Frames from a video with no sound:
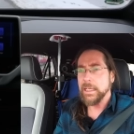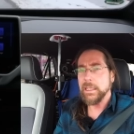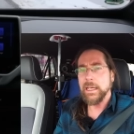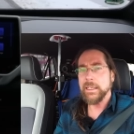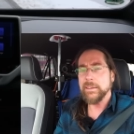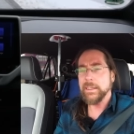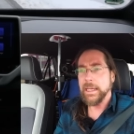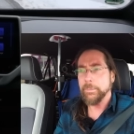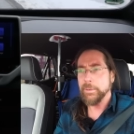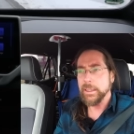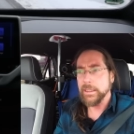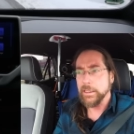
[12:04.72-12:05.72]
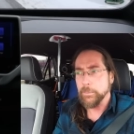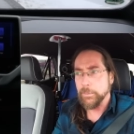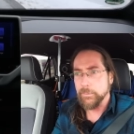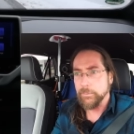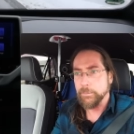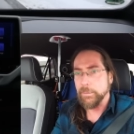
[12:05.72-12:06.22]
lot is happening. Then you
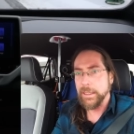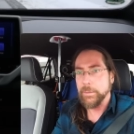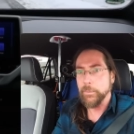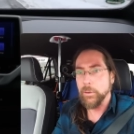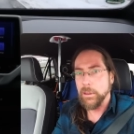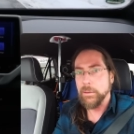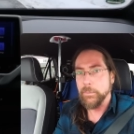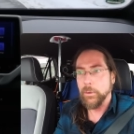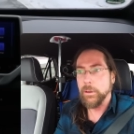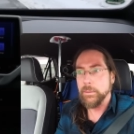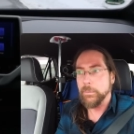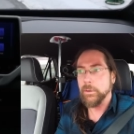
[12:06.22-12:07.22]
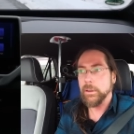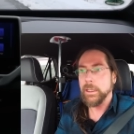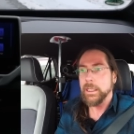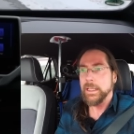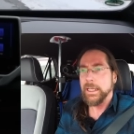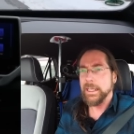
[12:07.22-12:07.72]
brake more and more and more,
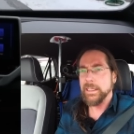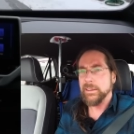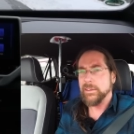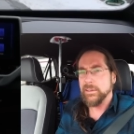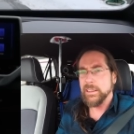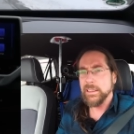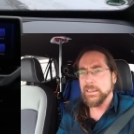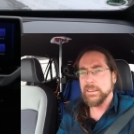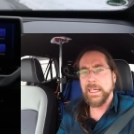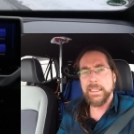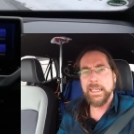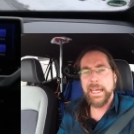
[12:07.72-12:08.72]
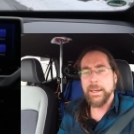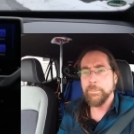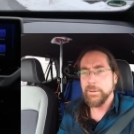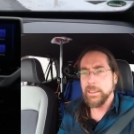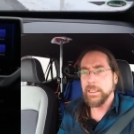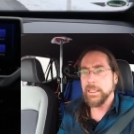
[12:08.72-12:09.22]
and it's still not
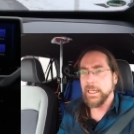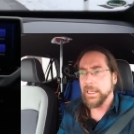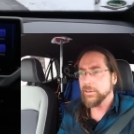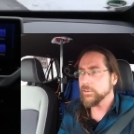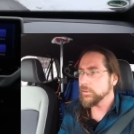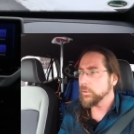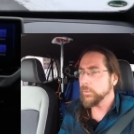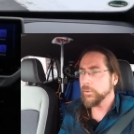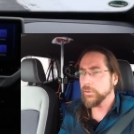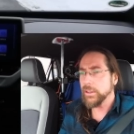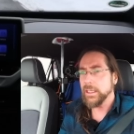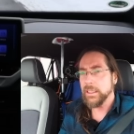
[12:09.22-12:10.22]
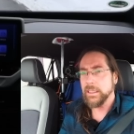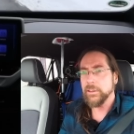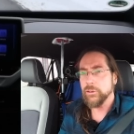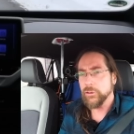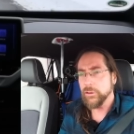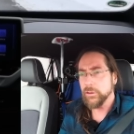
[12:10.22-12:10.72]
happening as you think it
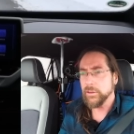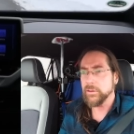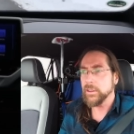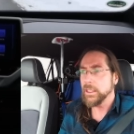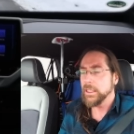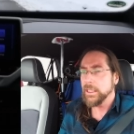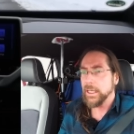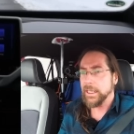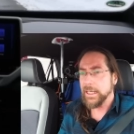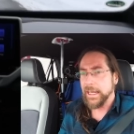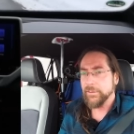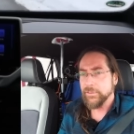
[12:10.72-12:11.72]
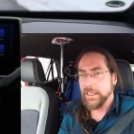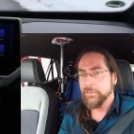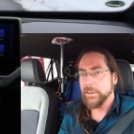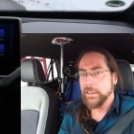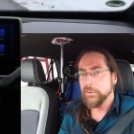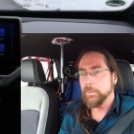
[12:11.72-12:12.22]
should. And I have never
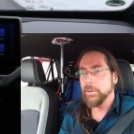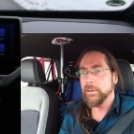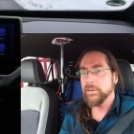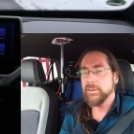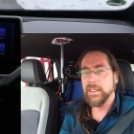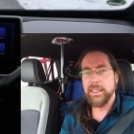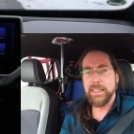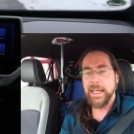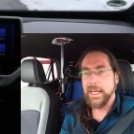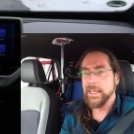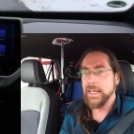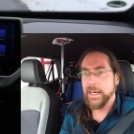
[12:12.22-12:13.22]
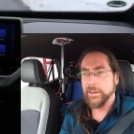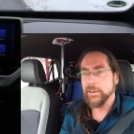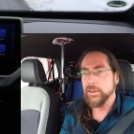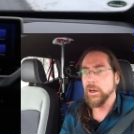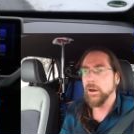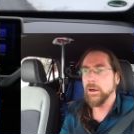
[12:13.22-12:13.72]
experienced that in any other
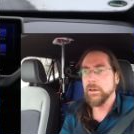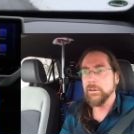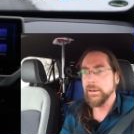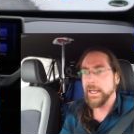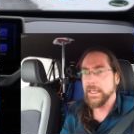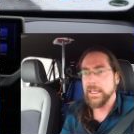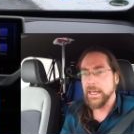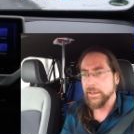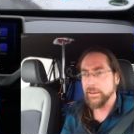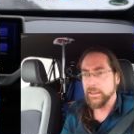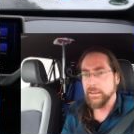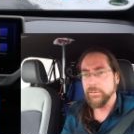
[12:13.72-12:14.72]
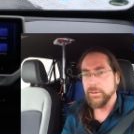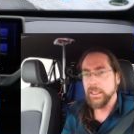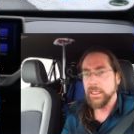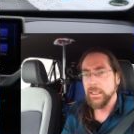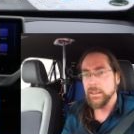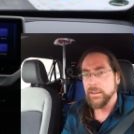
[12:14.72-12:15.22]
car or any other EV,